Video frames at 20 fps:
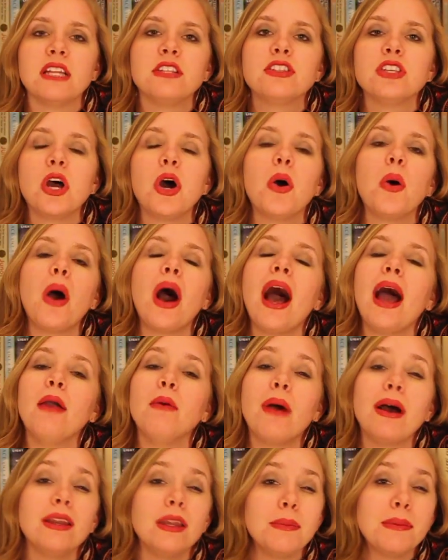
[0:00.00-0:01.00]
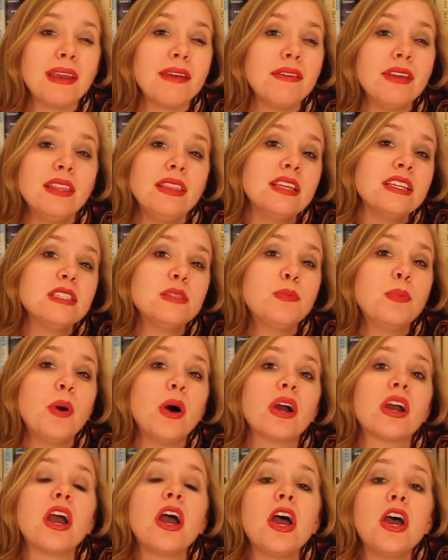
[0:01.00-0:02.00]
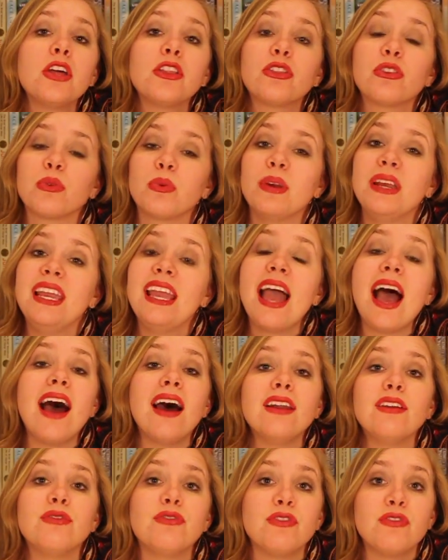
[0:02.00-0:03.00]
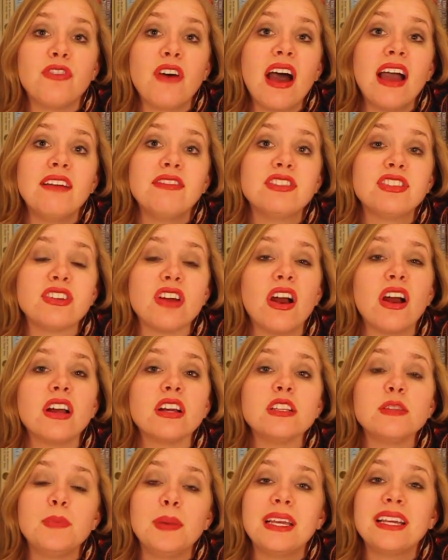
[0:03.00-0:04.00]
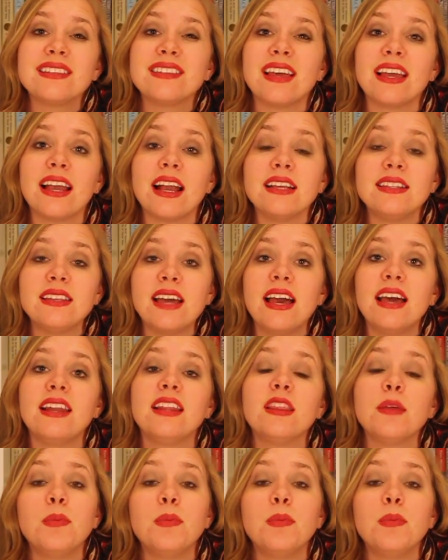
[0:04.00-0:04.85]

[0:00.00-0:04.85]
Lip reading: And so I wound up giving this book 3 out of 5 stars because, like I said,